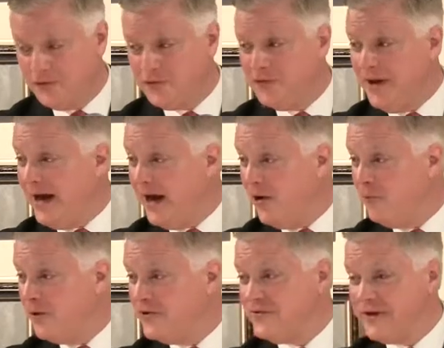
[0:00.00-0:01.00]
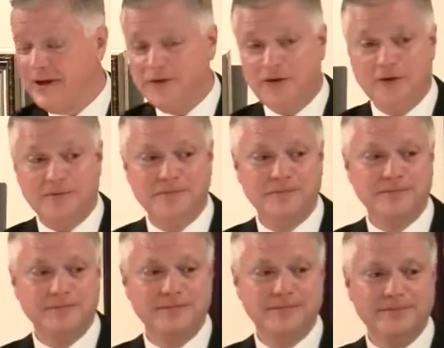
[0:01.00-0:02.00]
So now, what does he got to do?
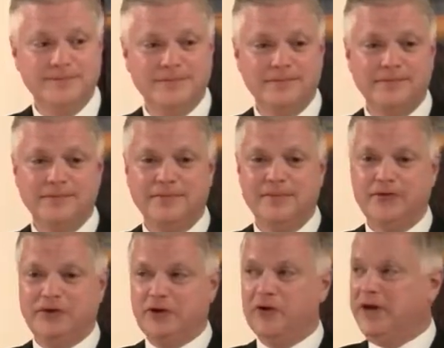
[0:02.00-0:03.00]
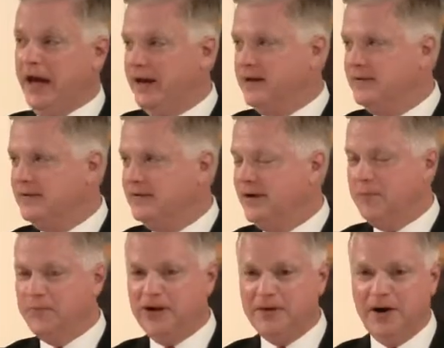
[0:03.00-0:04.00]
It's like, okay,
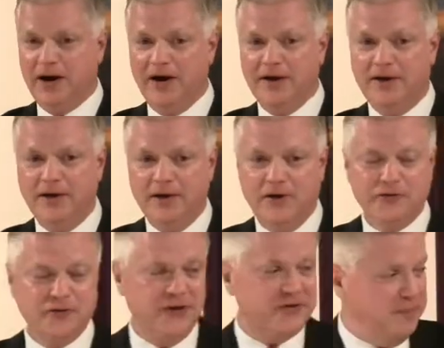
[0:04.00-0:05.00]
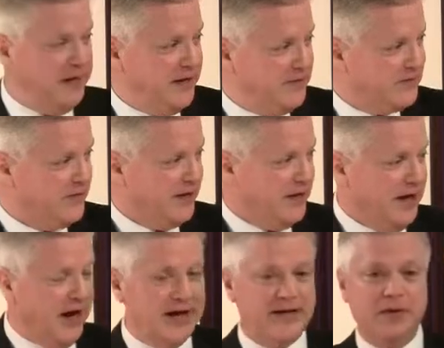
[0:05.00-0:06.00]
I'm getting married, so this means
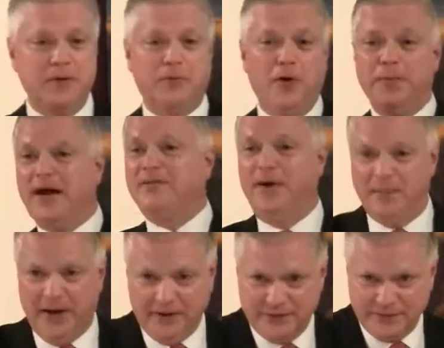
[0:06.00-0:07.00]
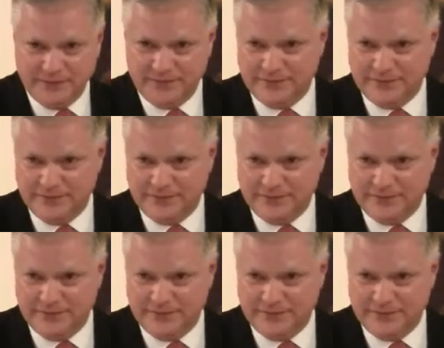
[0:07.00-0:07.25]
I've got to report back to my base.